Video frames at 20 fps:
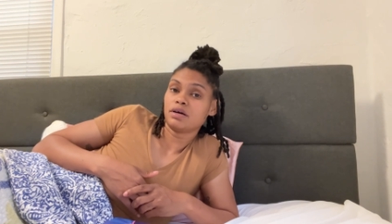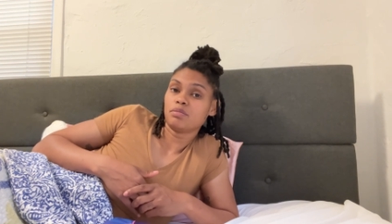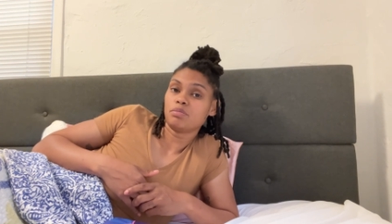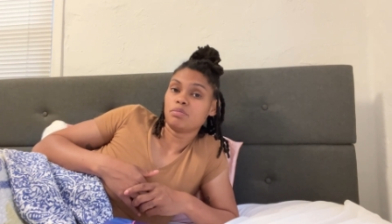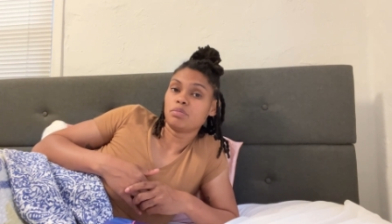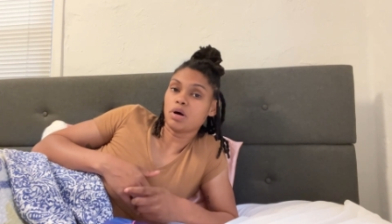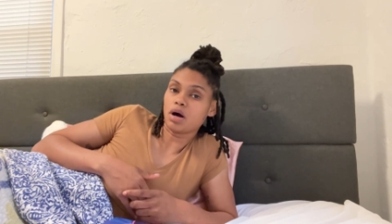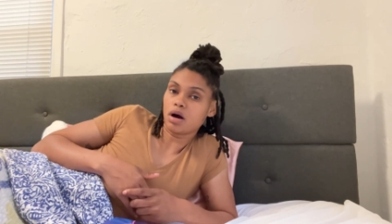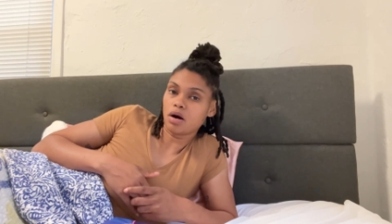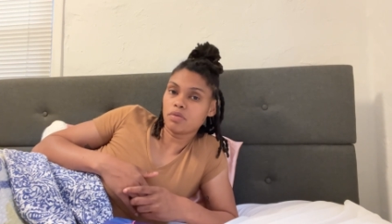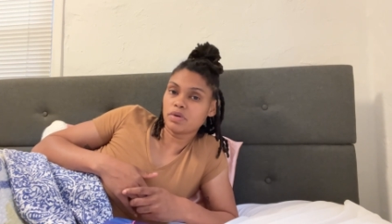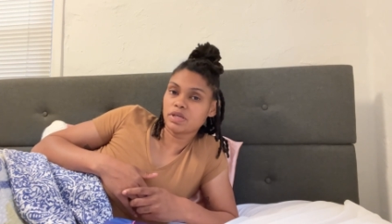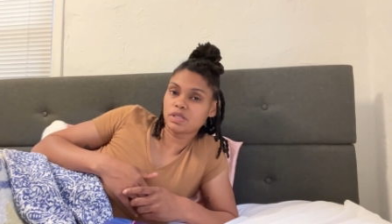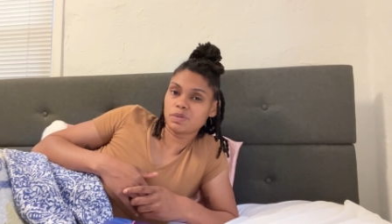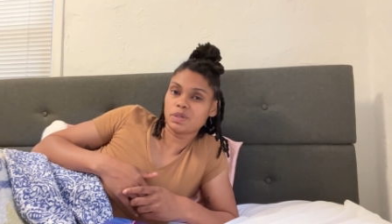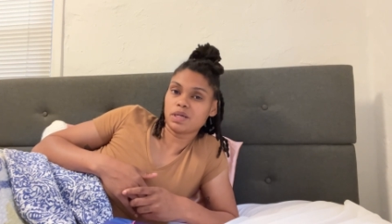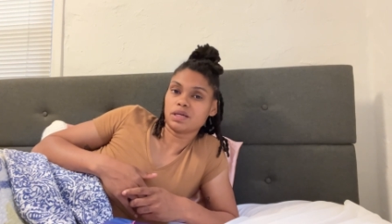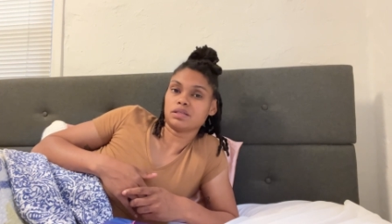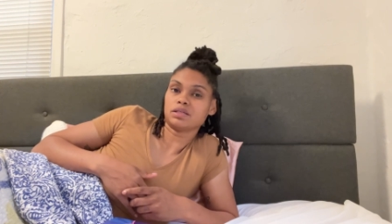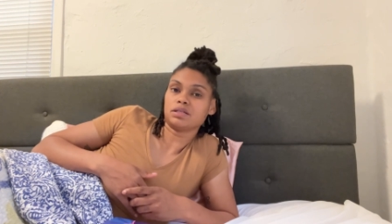But always
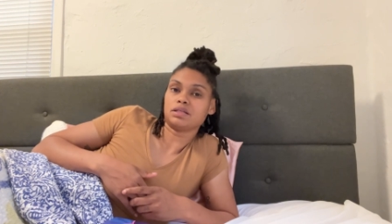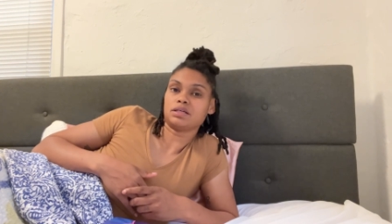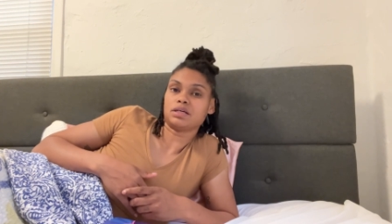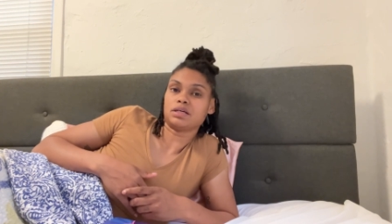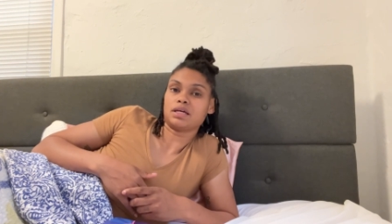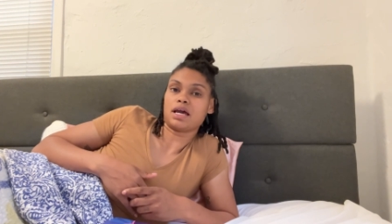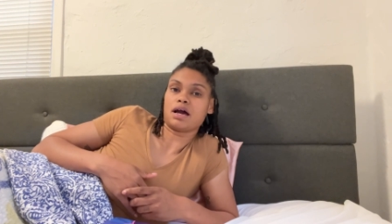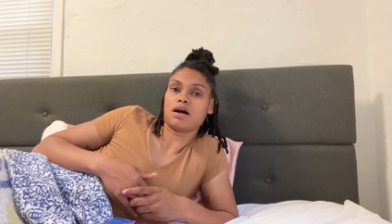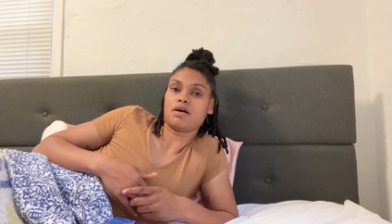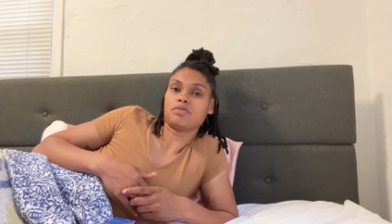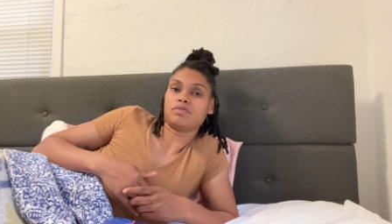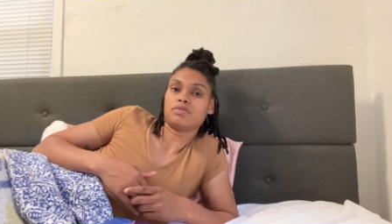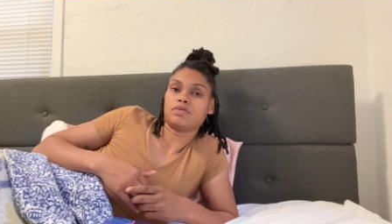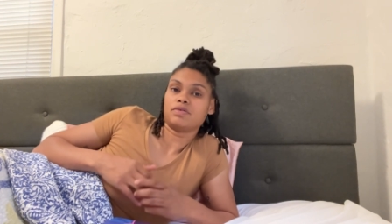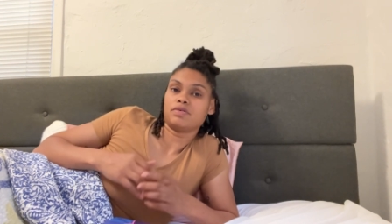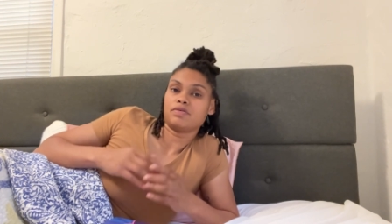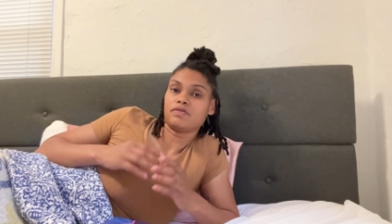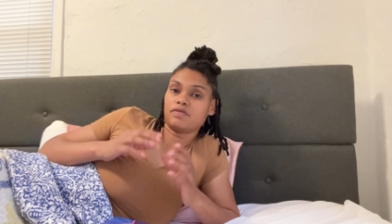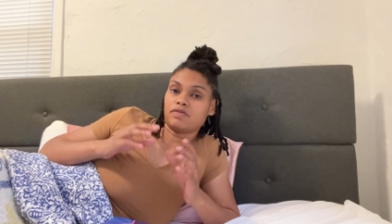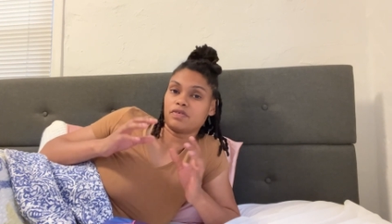be on the lookout
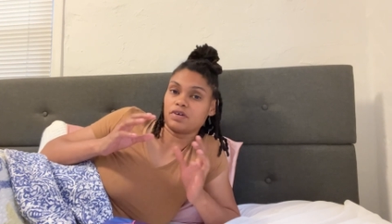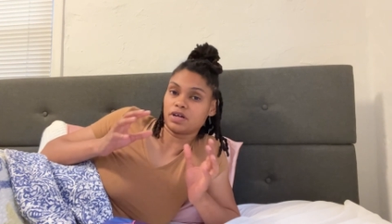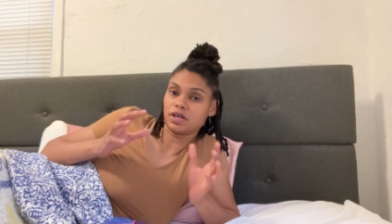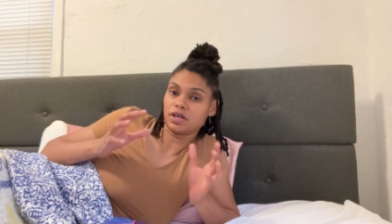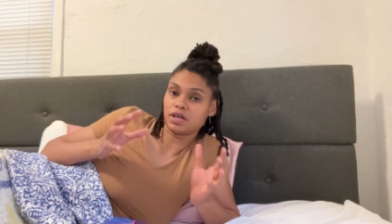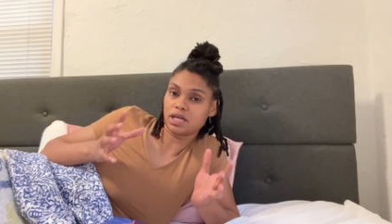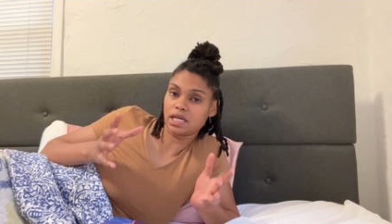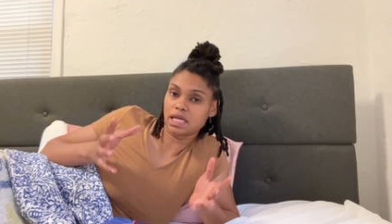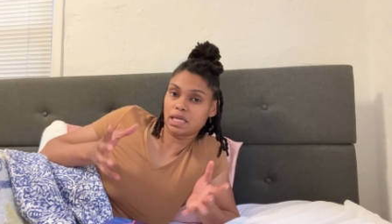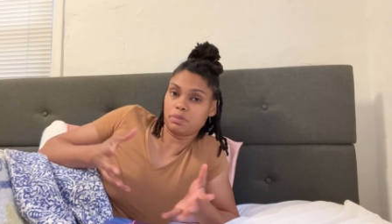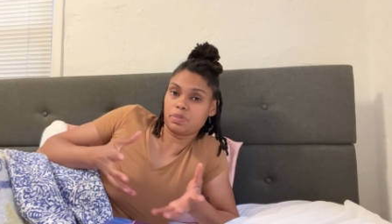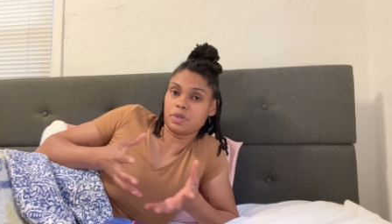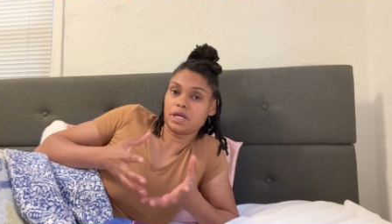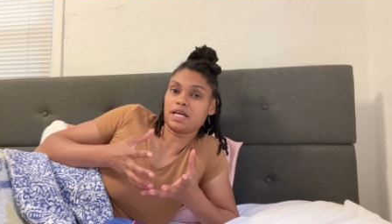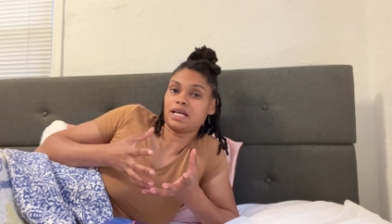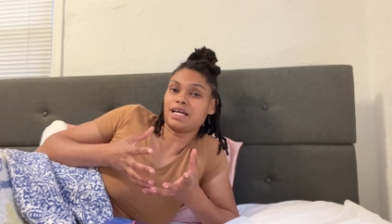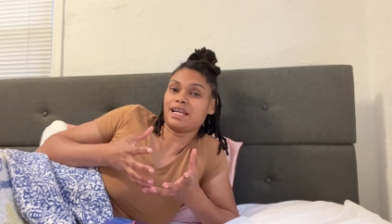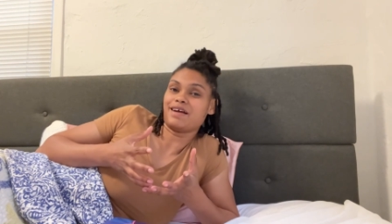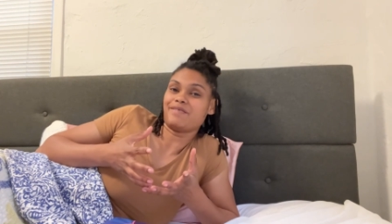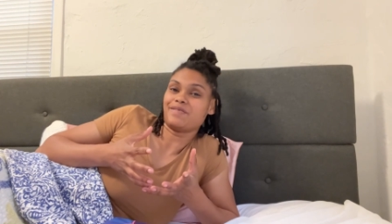for
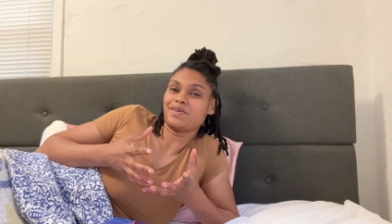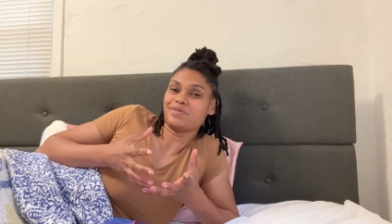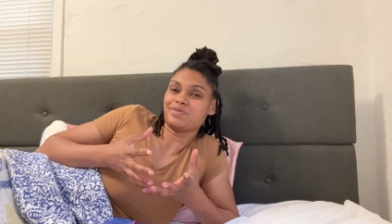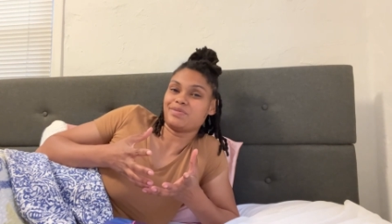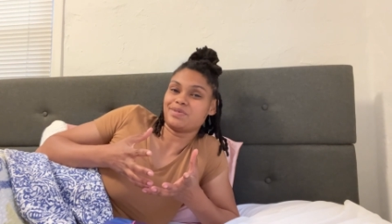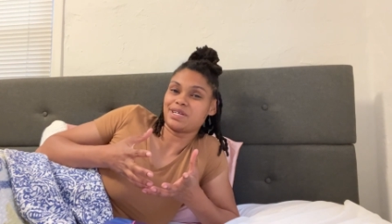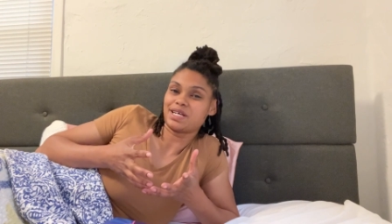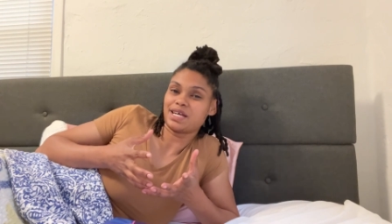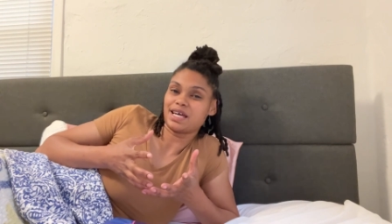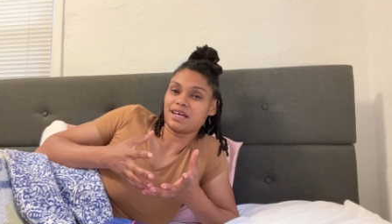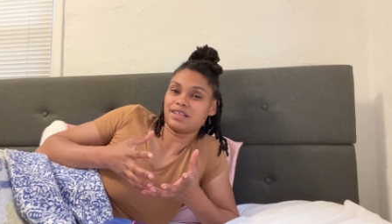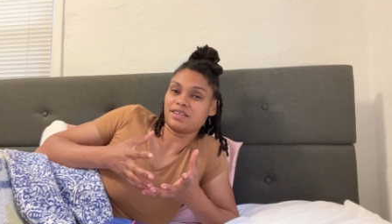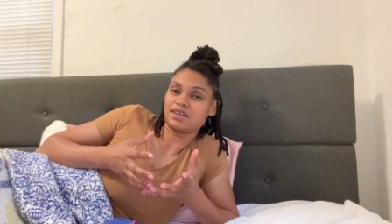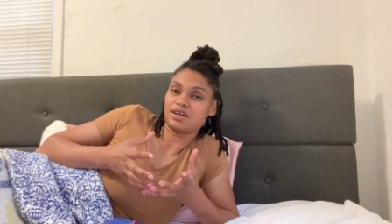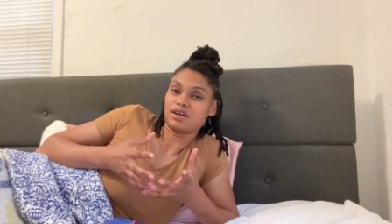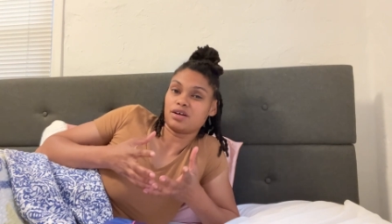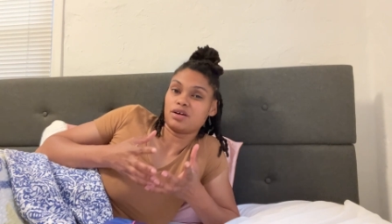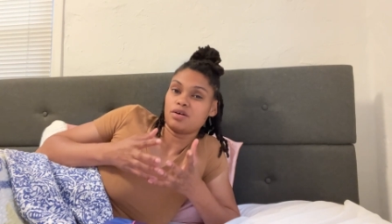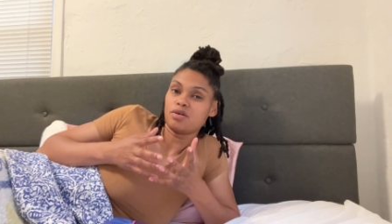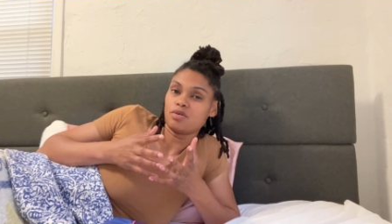bringing everyone
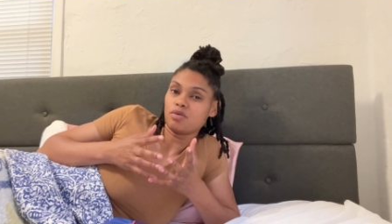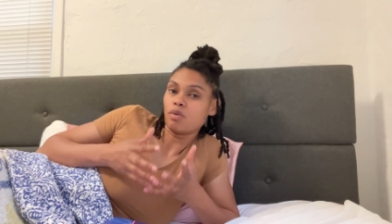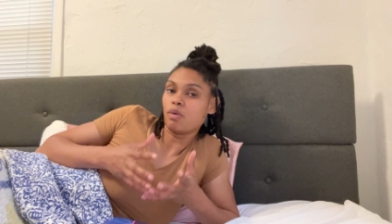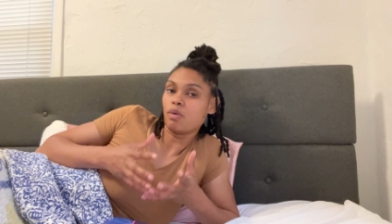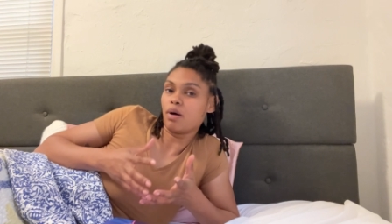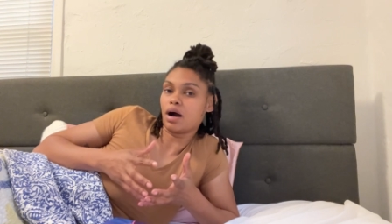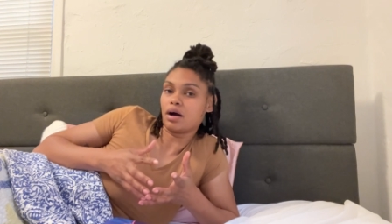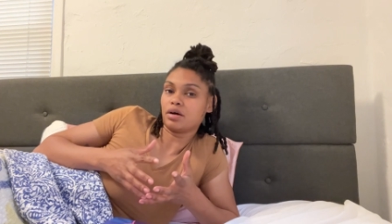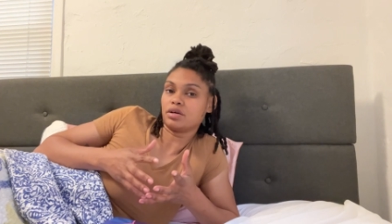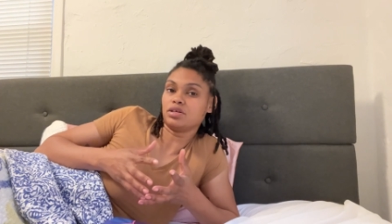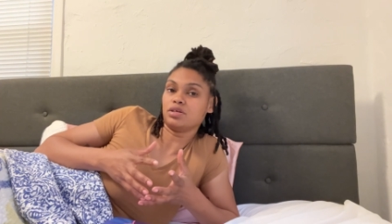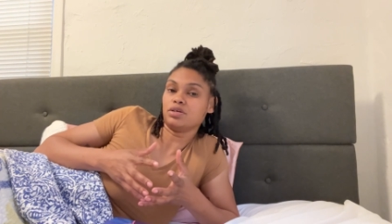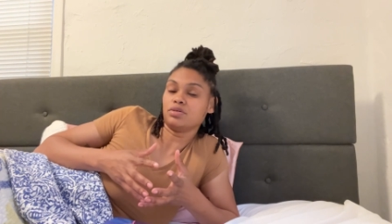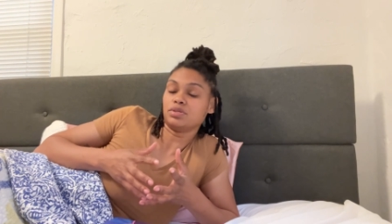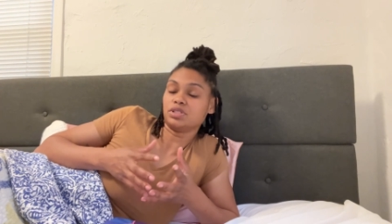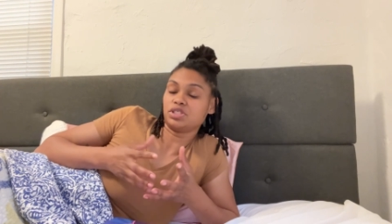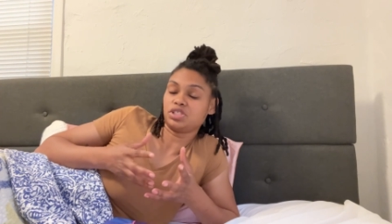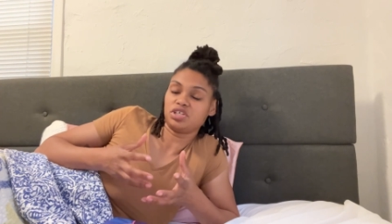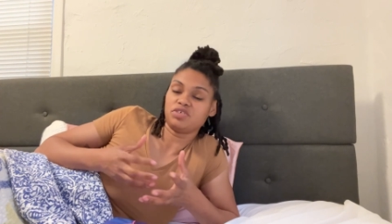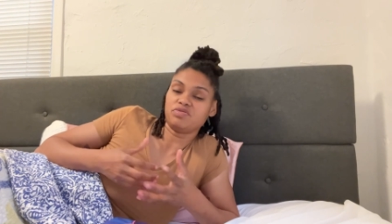together while you
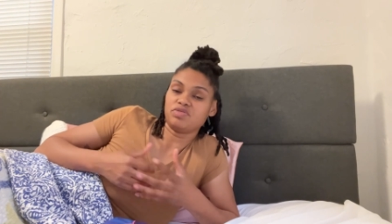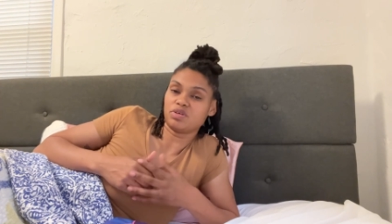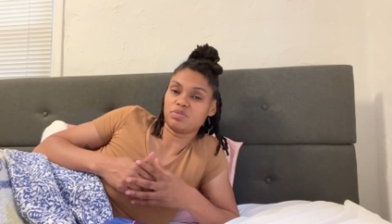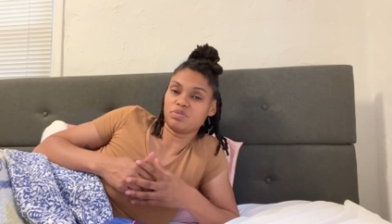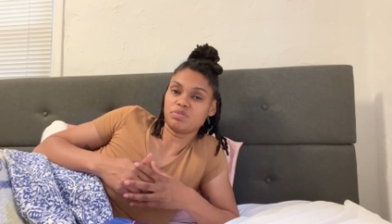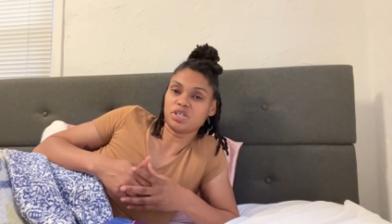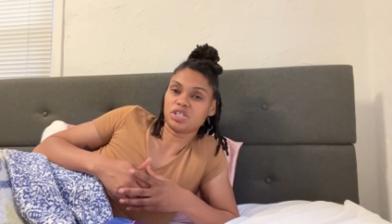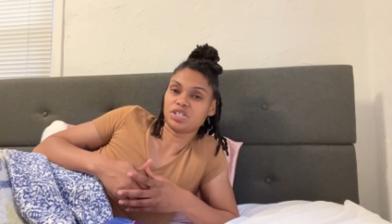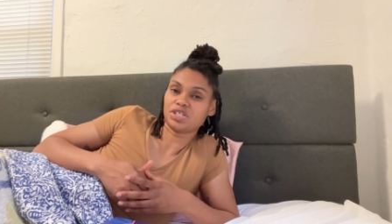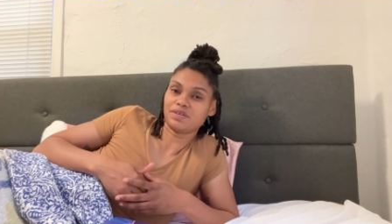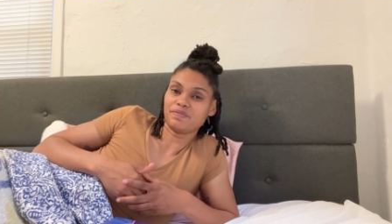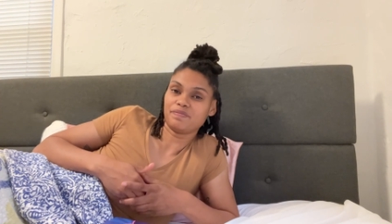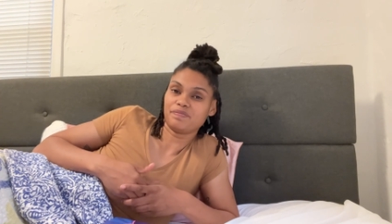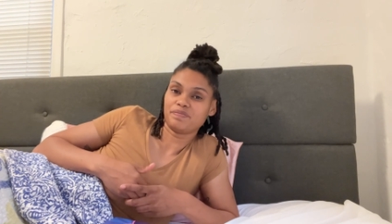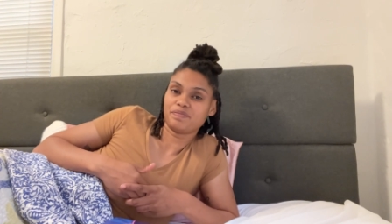achieve your mission.